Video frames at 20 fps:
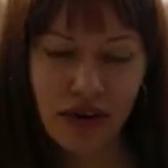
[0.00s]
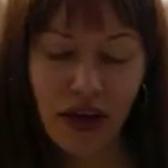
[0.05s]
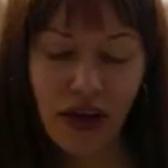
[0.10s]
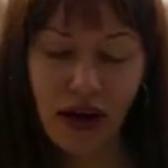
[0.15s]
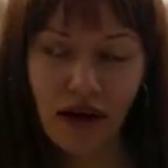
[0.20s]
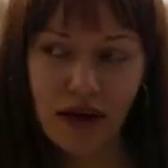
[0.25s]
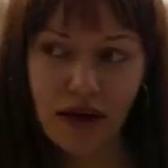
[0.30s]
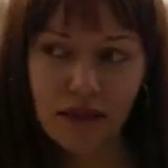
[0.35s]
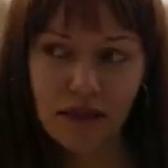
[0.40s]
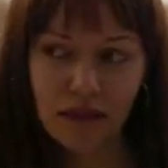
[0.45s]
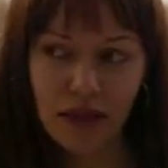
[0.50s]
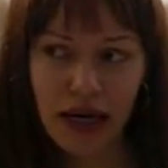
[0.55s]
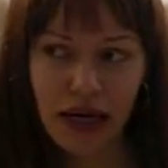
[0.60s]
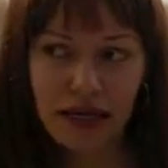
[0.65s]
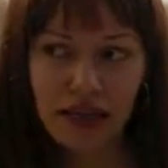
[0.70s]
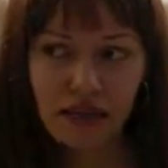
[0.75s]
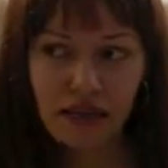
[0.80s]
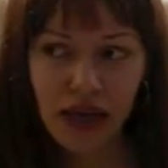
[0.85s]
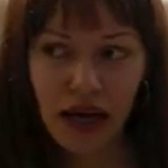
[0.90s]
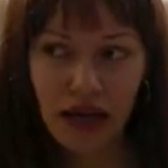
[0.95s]

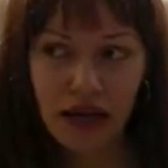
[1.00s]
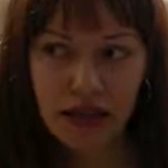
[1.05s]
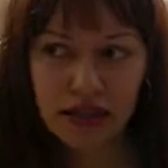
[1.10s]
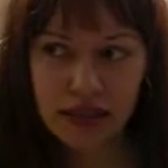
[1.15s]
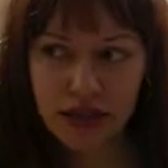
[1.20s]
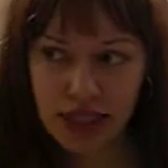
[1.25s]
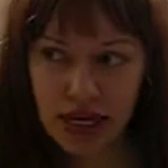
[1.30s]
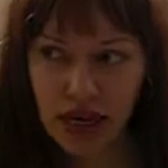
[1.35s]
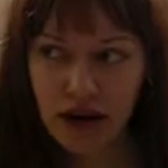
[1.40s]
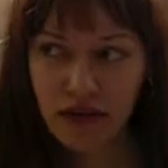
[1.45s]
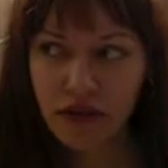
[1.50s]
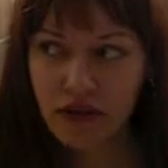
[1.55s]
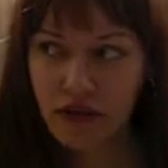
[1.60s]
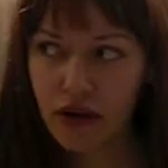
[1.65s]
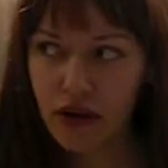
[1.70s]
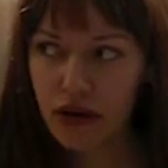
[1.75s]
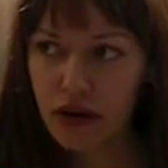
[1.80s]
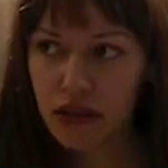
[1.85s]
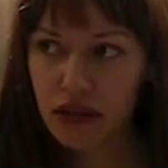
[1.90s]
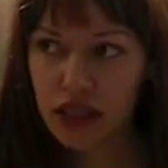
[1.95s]
I did
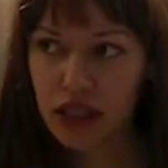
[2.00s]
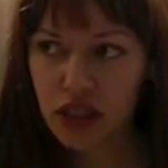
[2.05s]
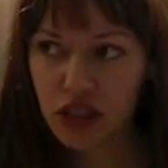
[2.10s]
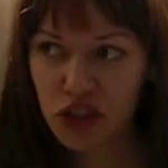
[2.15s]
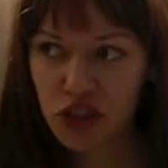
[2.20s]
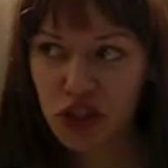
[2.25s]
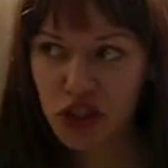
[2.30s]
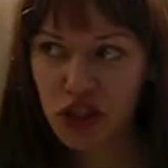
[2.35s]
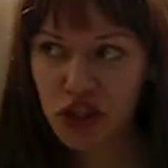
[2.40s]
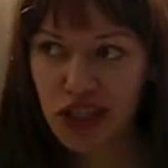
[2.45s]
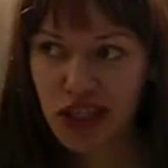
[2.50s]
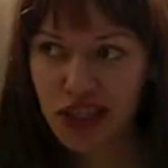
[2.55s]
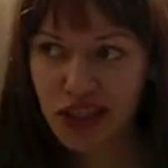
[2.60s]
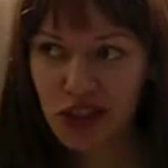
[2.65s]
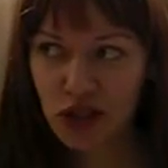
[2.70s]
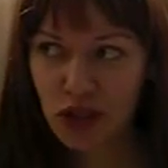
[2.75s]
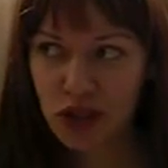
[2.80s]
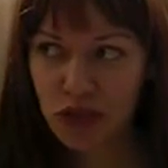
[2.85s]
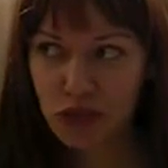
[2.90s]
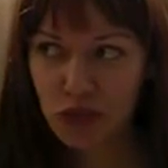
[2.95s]
have
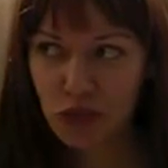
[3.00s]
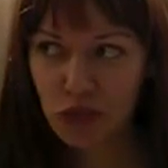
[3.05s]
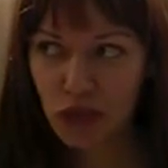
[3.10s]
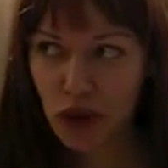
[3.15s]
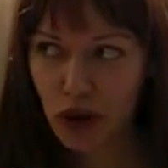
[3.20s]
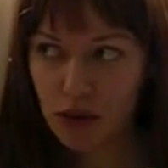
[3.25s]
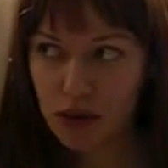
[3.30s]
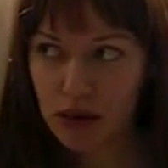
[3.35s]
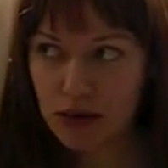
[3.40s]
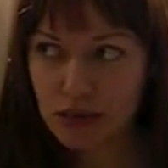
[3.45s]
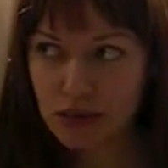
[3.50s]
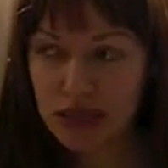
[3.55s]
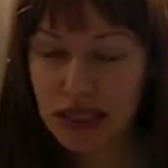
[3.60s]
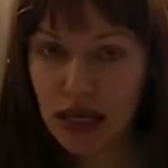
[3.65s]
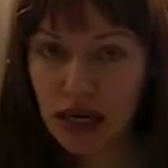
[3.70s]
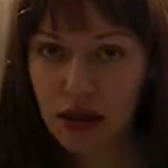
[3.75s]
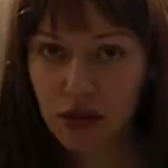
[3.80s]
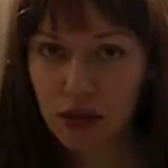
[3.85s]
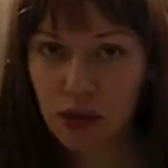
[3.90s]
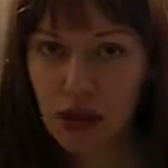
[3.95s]
digestion problems
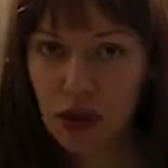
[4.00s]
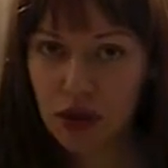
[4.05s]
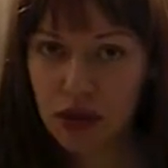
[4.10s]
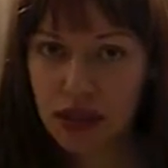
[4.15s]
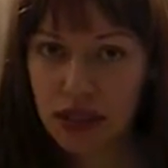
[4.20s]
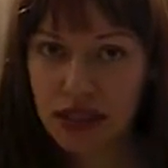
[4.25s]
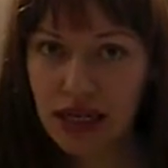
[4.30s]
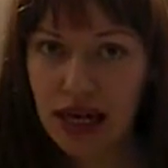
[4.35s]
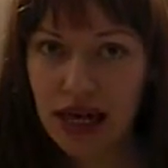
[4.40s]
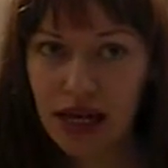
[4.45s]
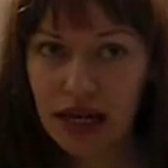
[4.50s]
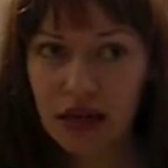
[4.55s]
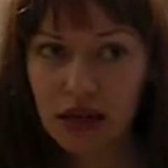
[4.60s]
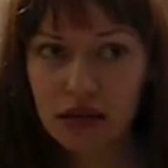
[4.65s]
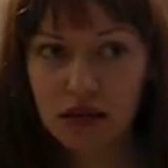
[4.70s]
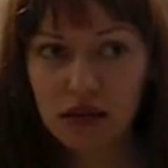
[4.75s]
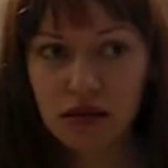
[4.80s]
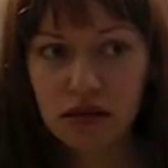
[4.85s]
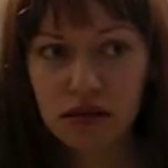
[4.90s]
like bloating and